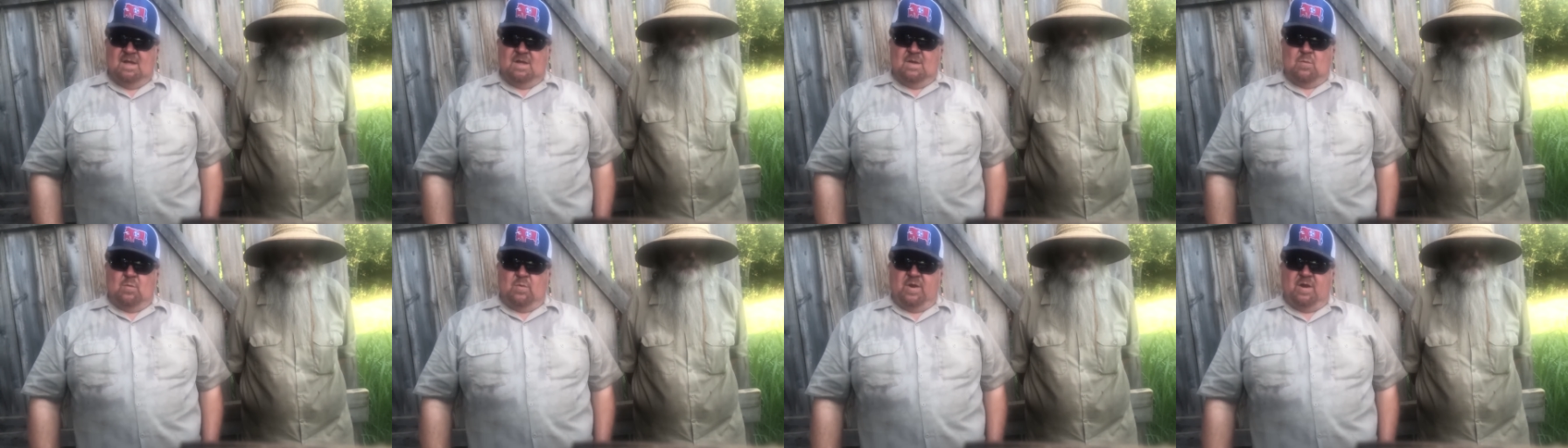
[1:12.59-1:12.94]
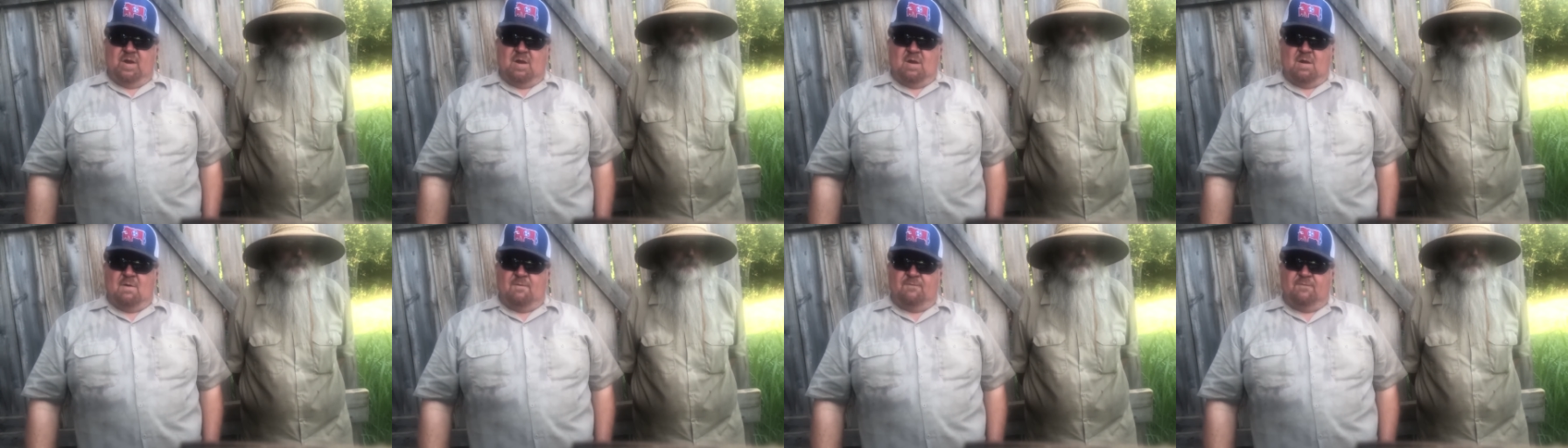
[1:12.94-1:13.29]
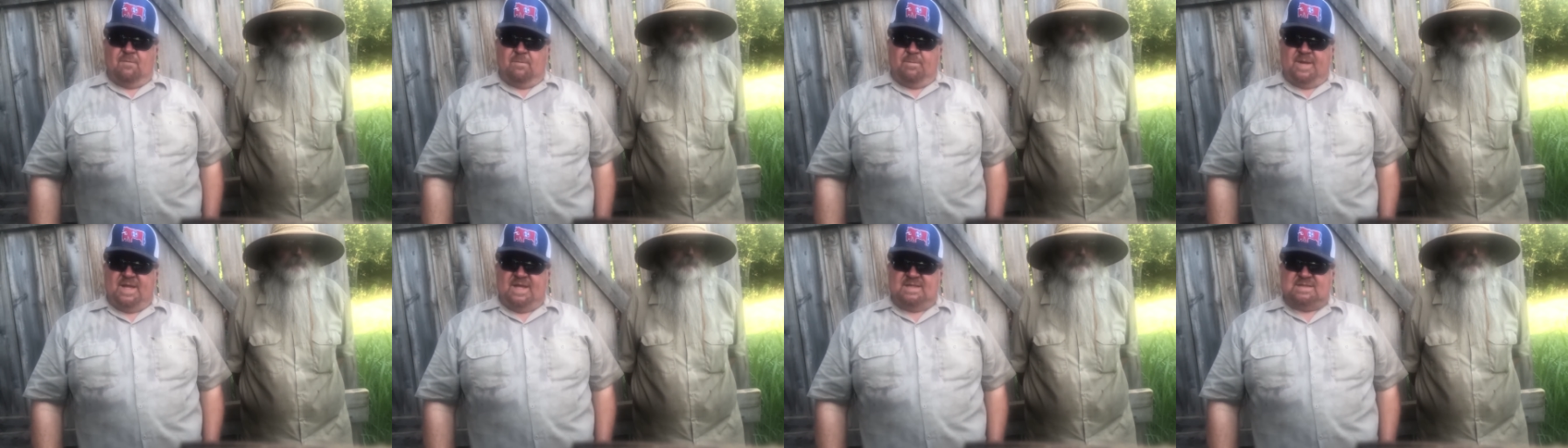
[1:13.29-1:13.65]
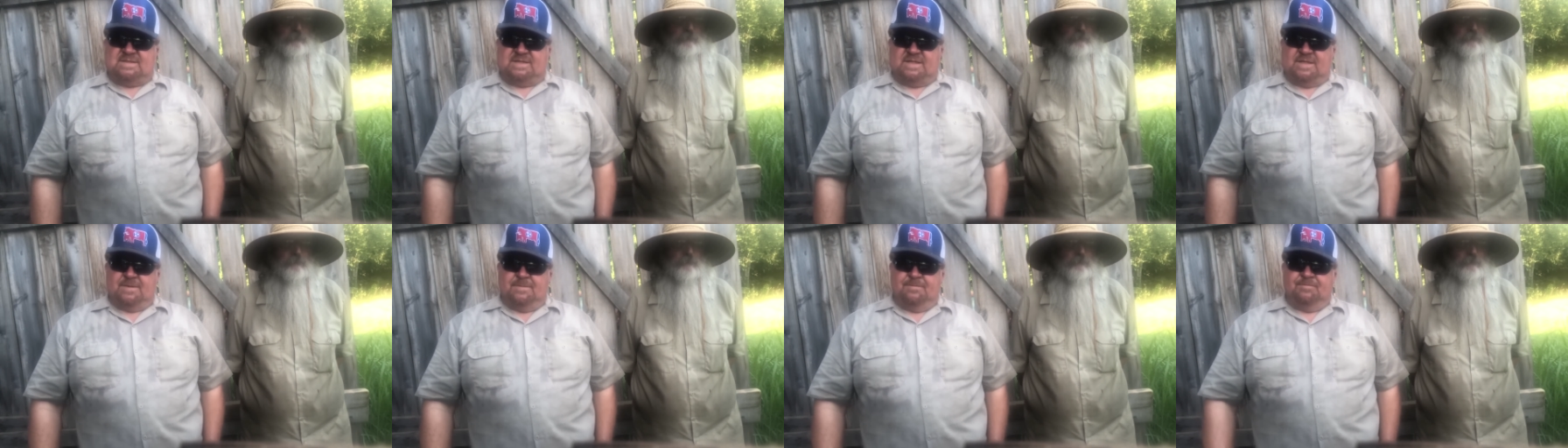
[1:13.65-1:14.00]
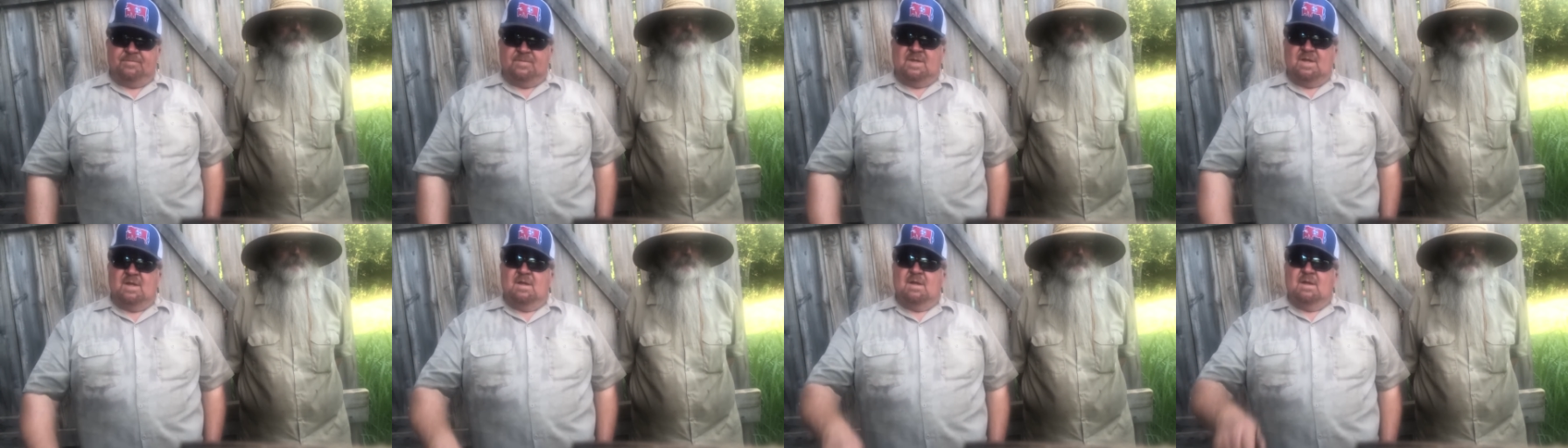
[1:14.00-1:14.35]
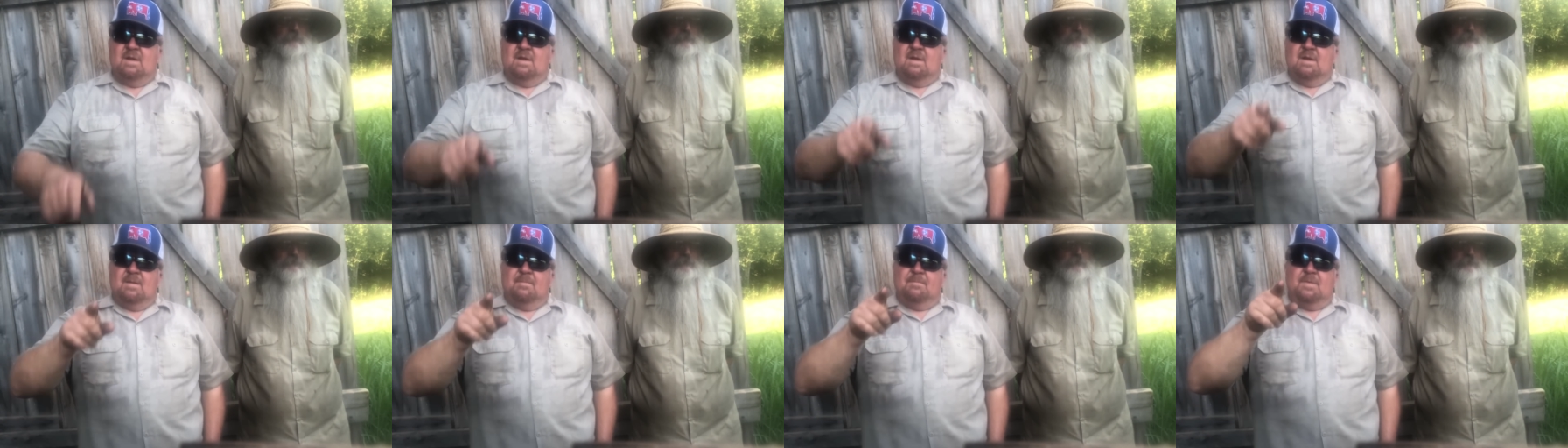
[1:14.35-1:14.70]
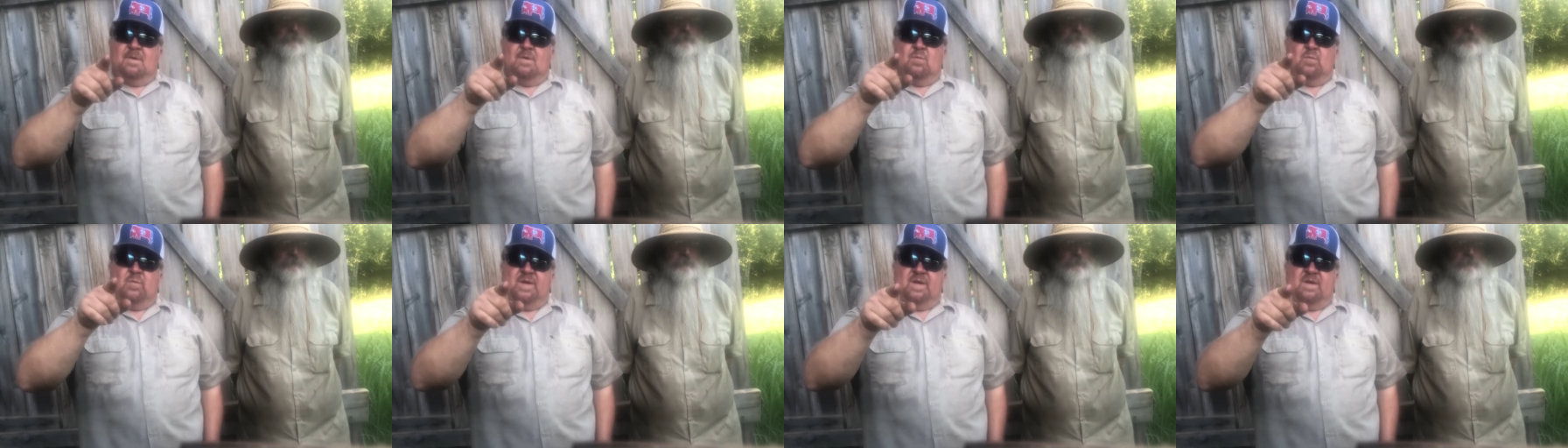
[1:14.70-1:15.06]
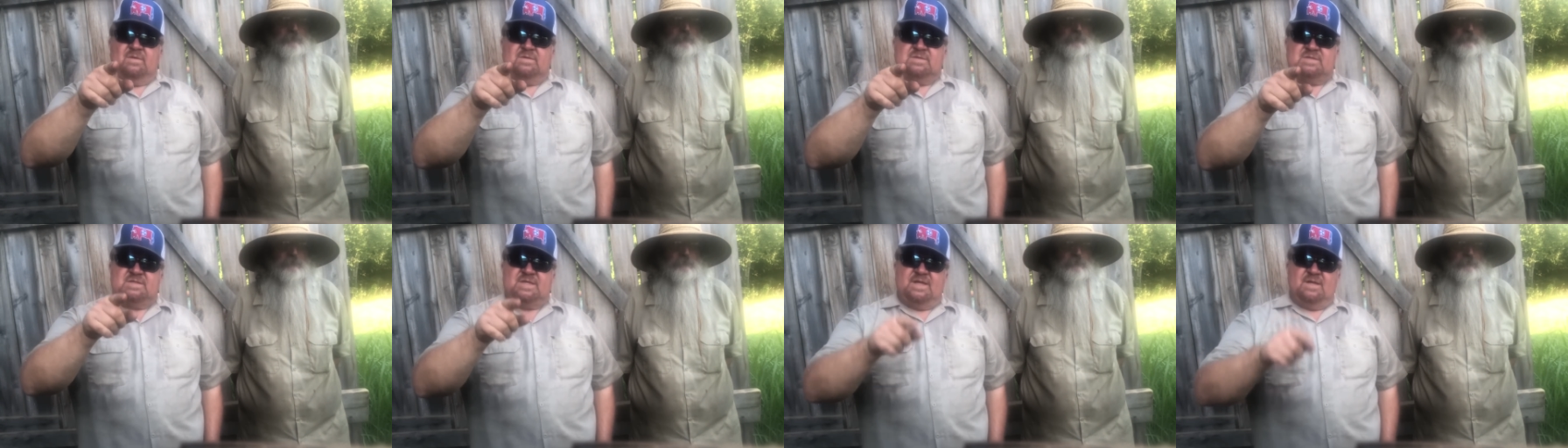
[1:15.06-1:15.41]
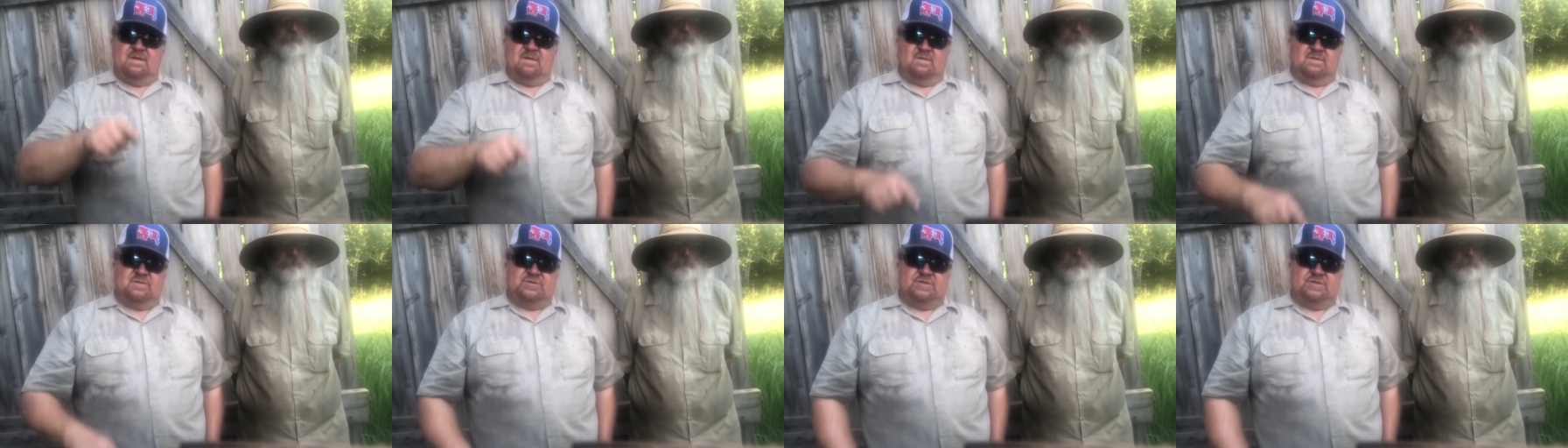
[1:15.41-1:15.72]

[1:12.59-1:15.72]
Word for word: We're awful busy, but we'll still